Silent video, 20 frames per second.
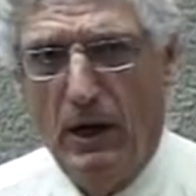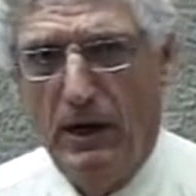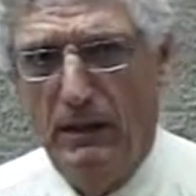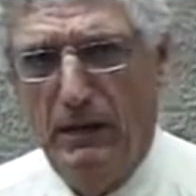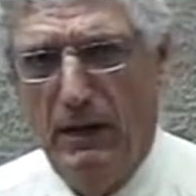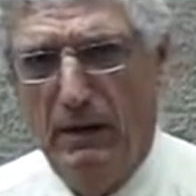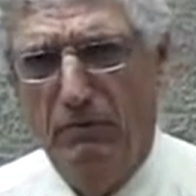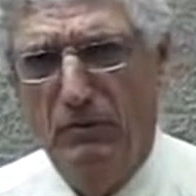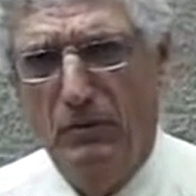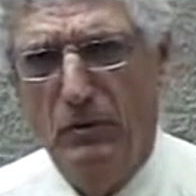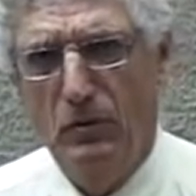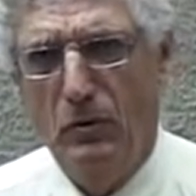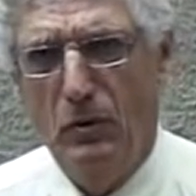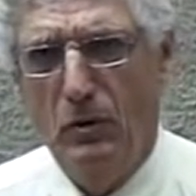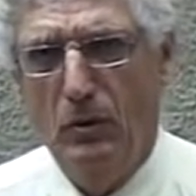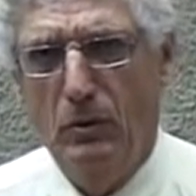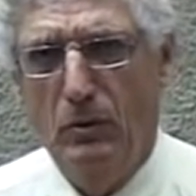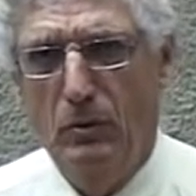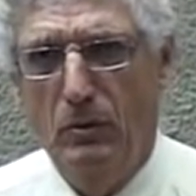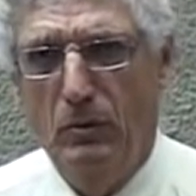I never
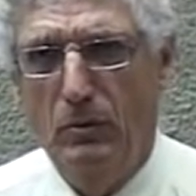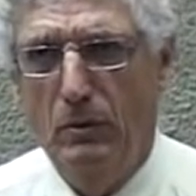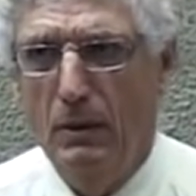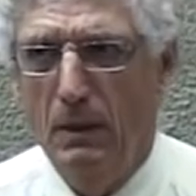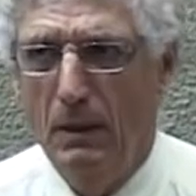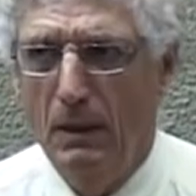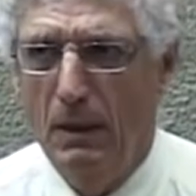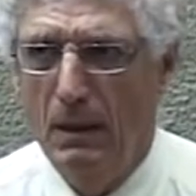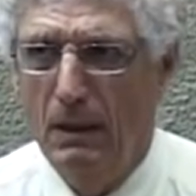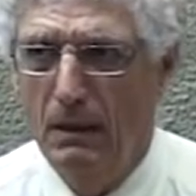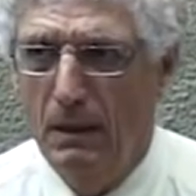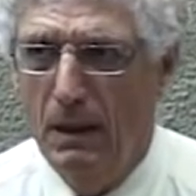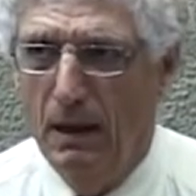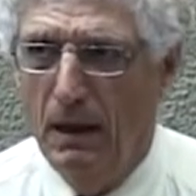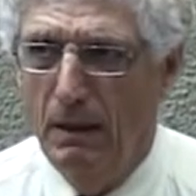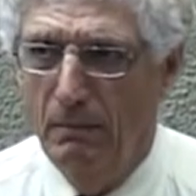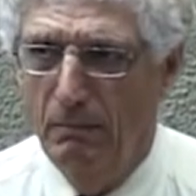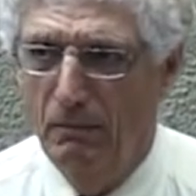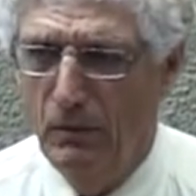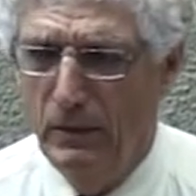know.
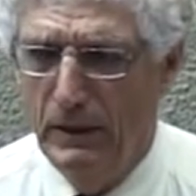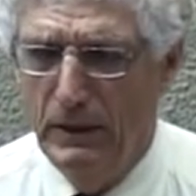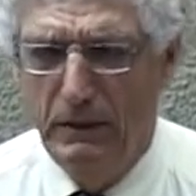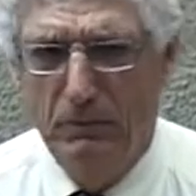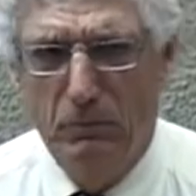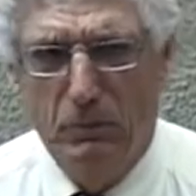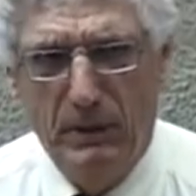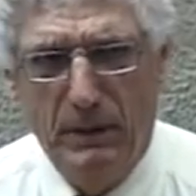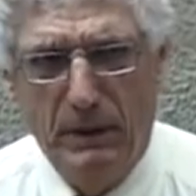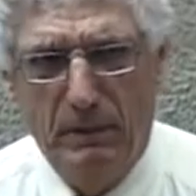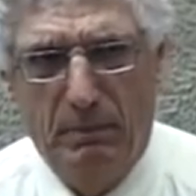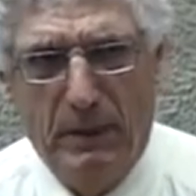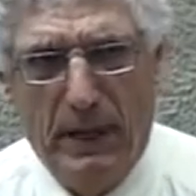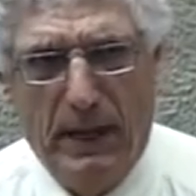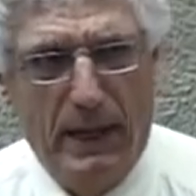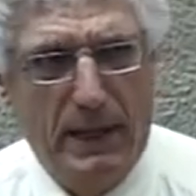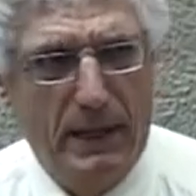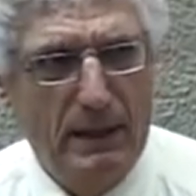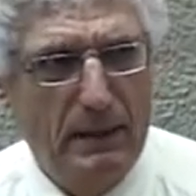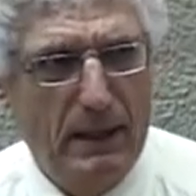I'm really, really
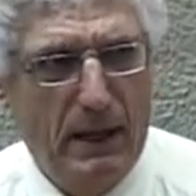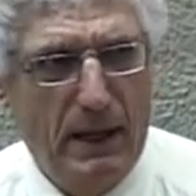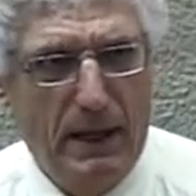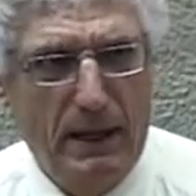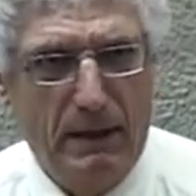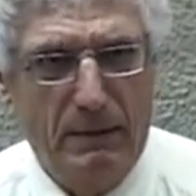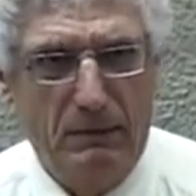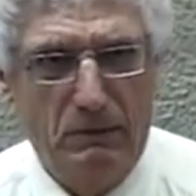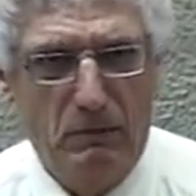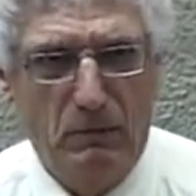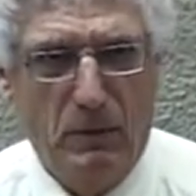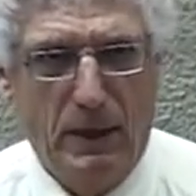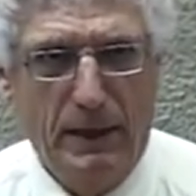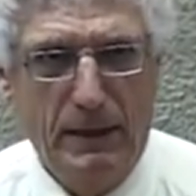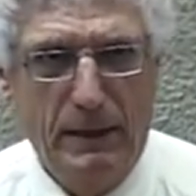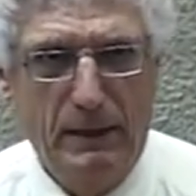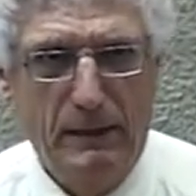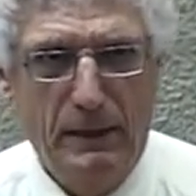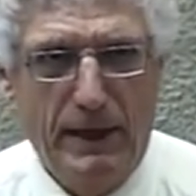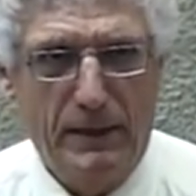bad at
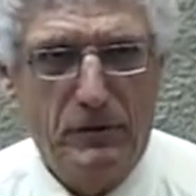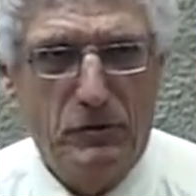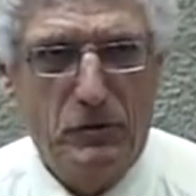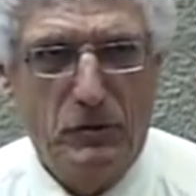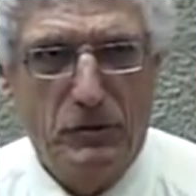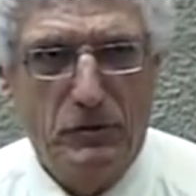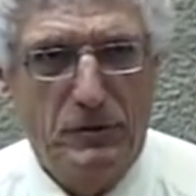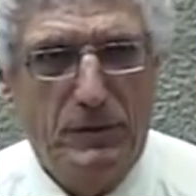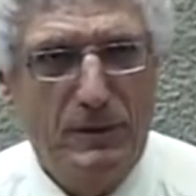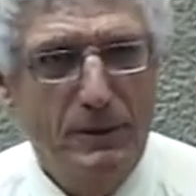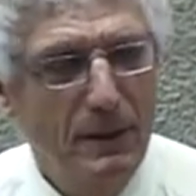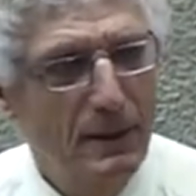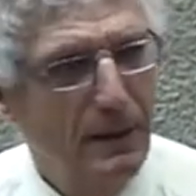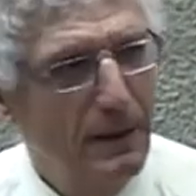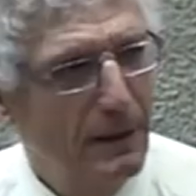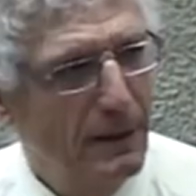writing lectures.